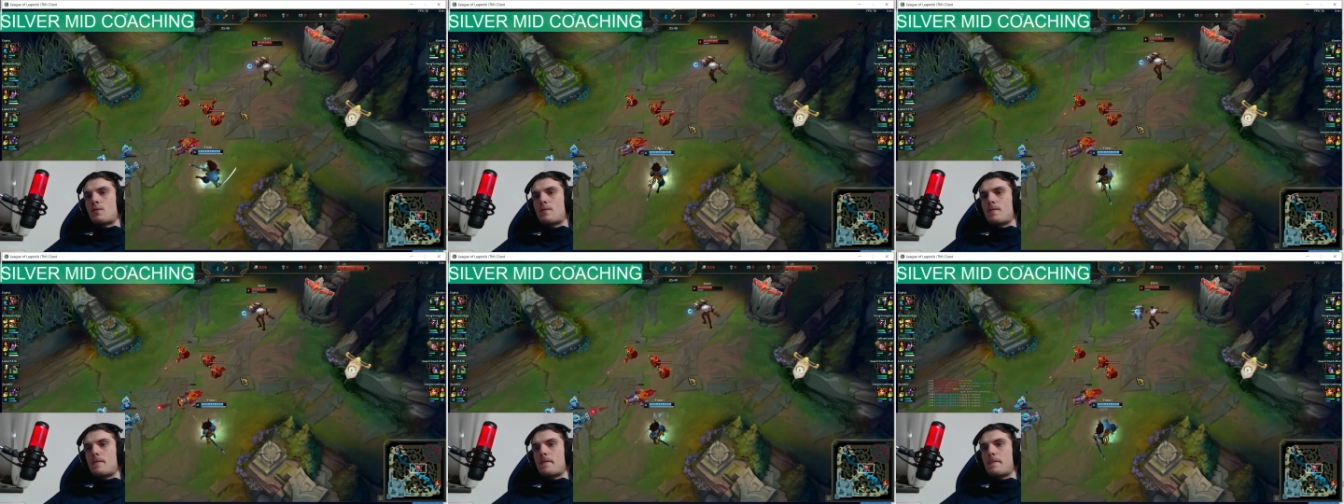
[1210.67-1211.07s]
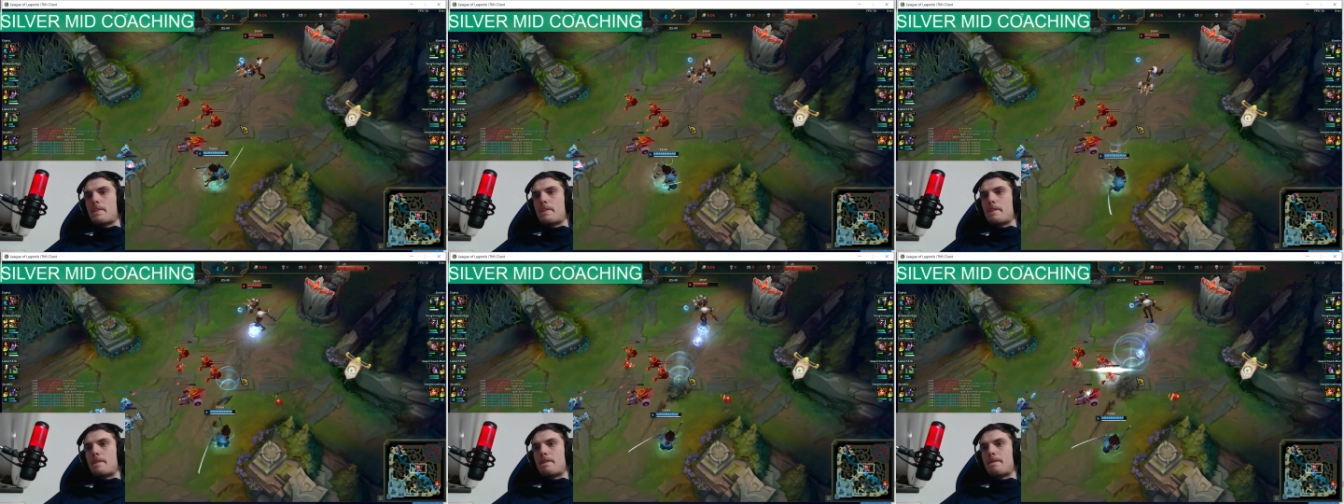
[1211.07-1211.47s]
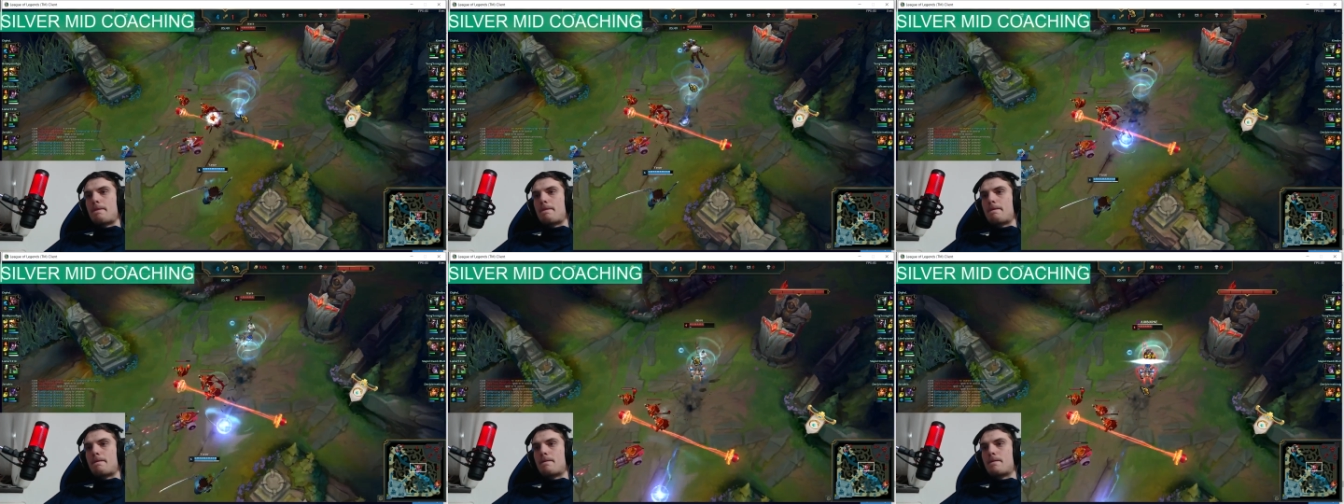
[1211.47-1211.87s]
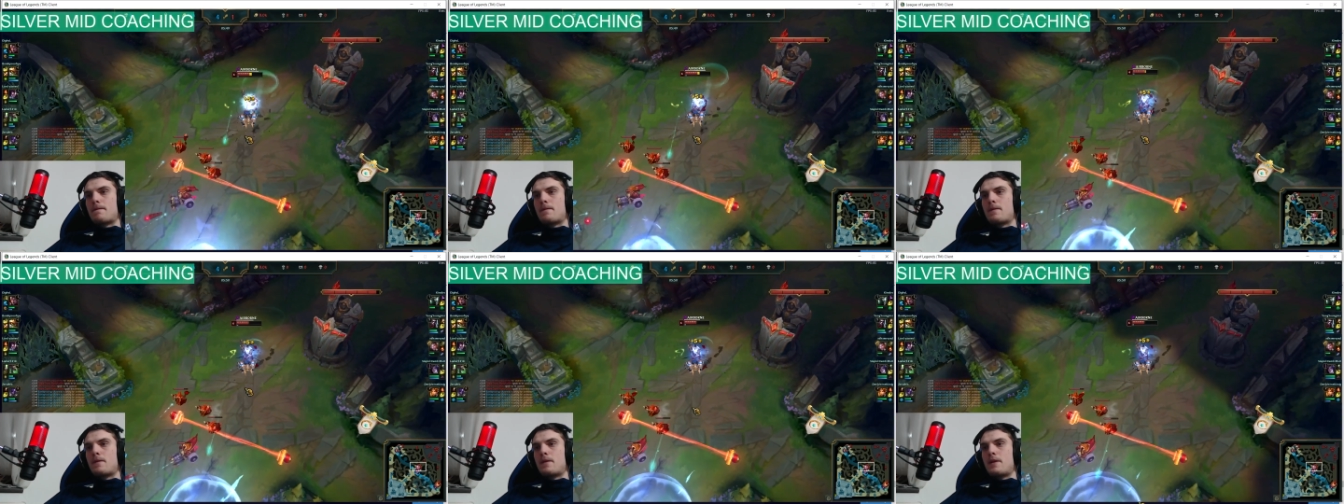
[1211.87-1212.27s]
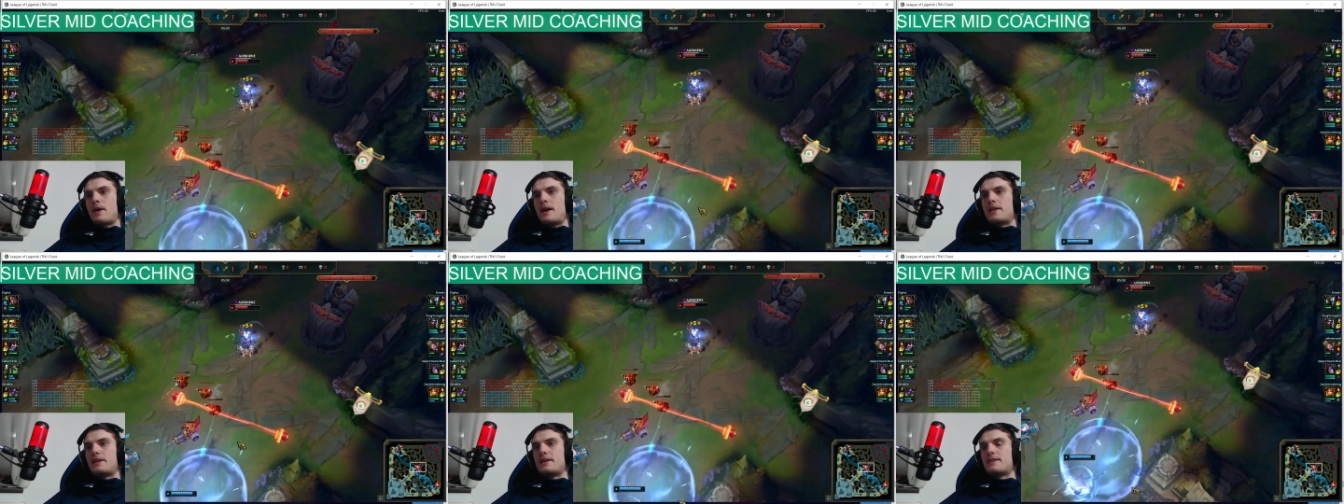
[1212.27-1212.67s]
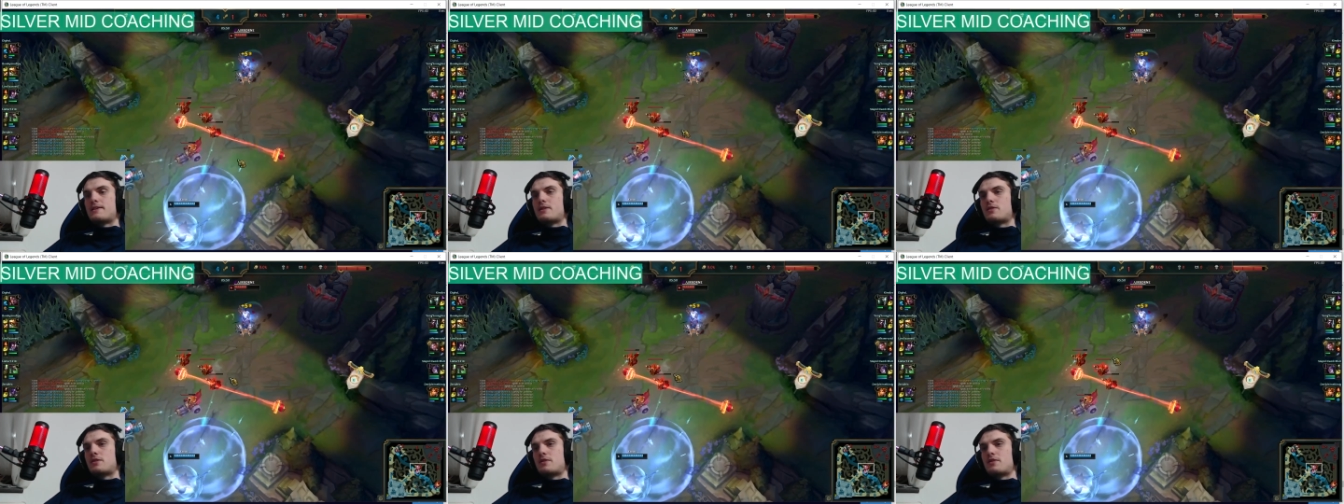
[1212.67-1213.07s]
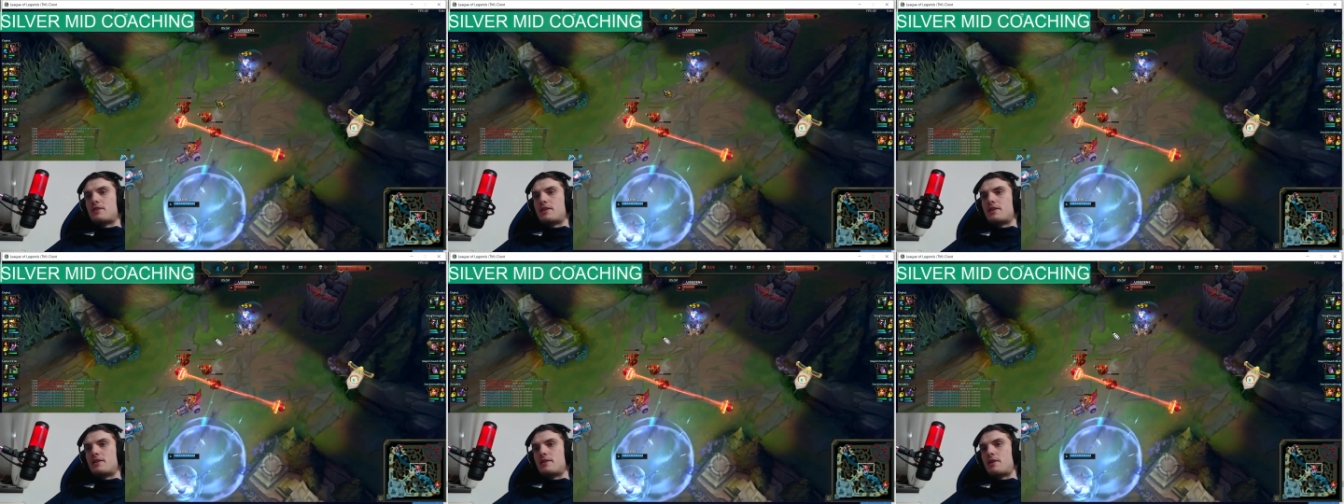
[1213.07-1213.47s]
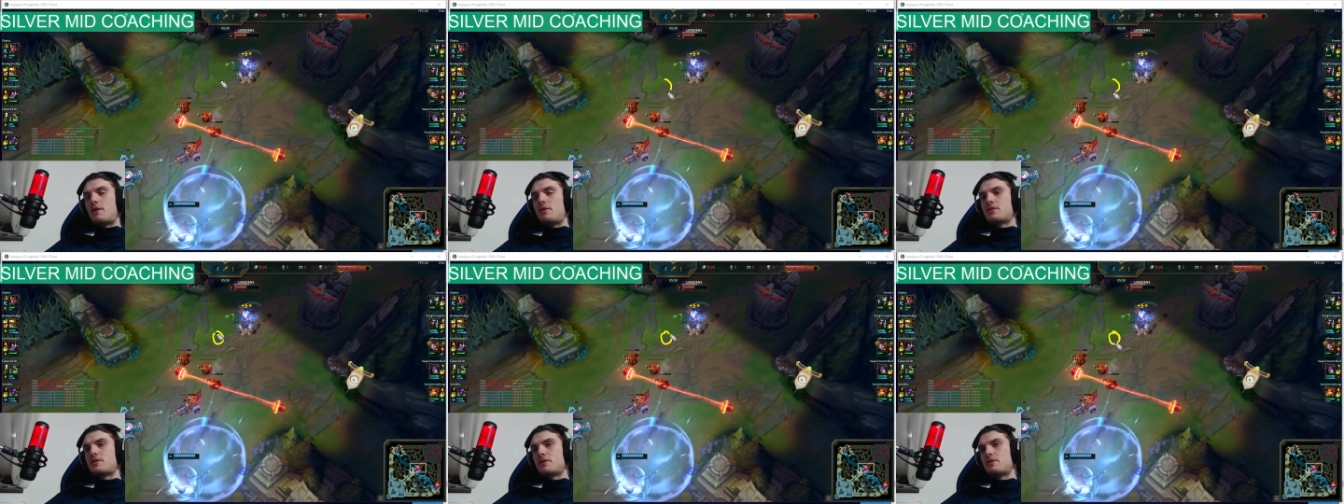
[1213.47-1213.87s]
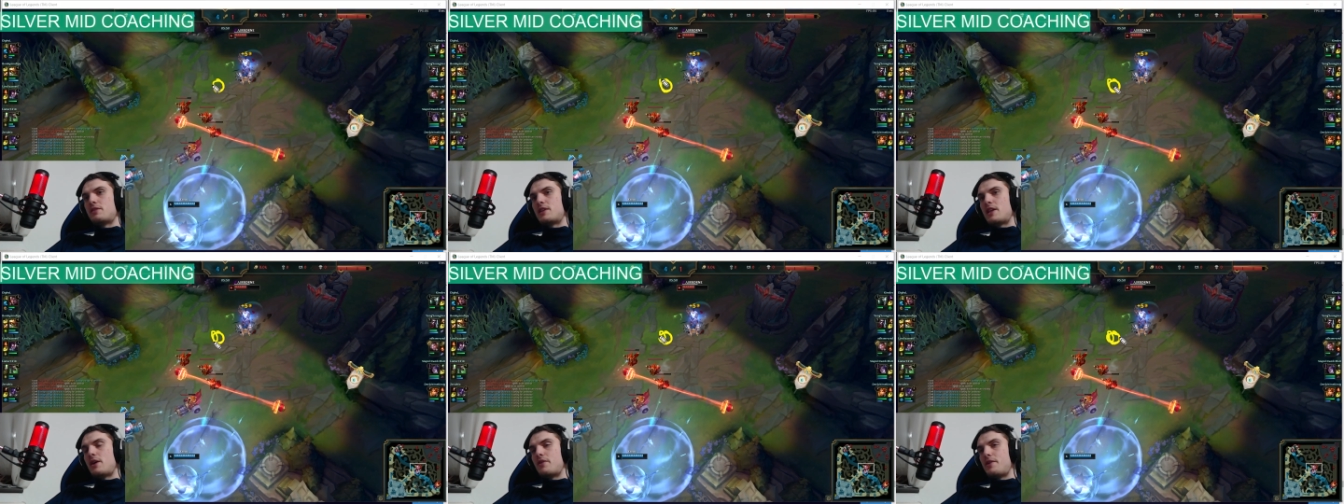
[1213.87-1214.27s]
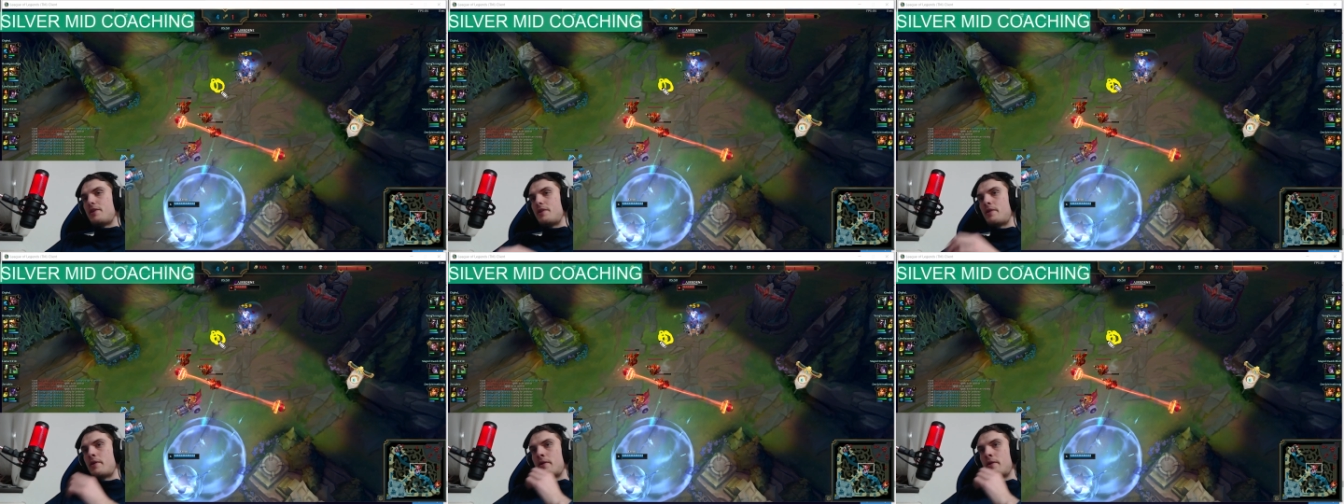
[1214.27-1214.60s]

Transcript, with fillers: Mm, I think it's outside the, outside of the tower here.